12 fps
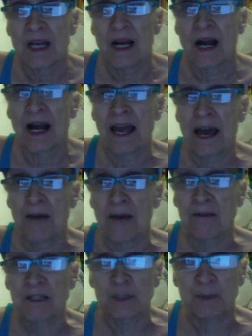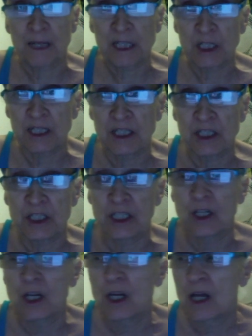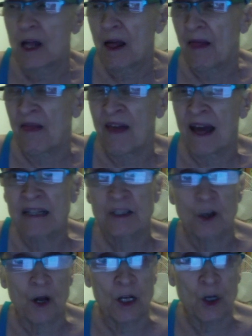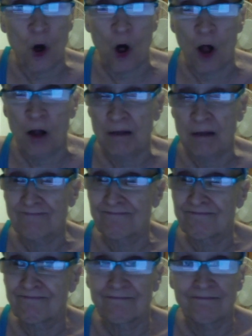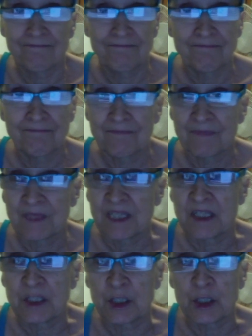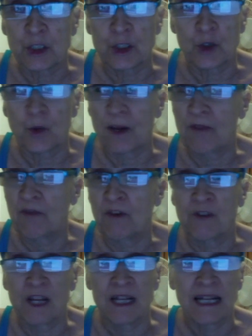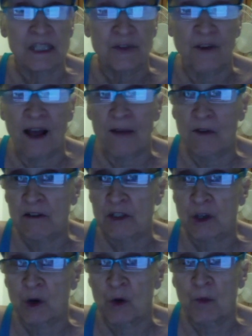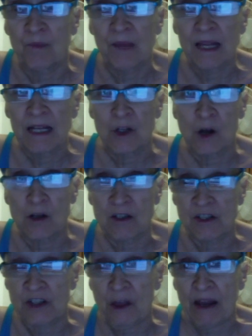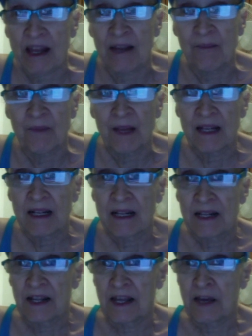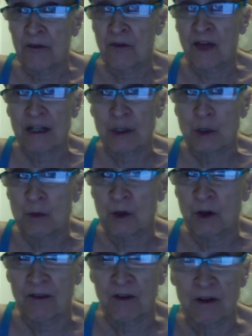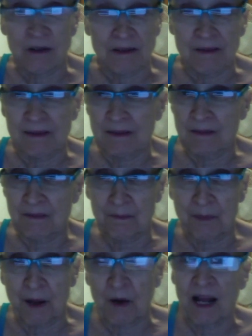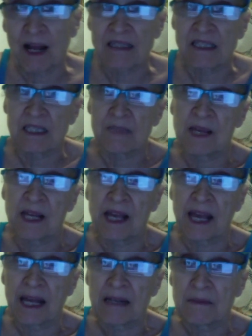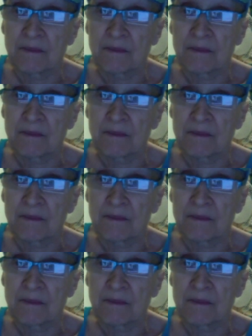I have a specialist that is on call since 2015. That's 5 years ago. Dr. Sadie, if that tumor ever paralyzes me again.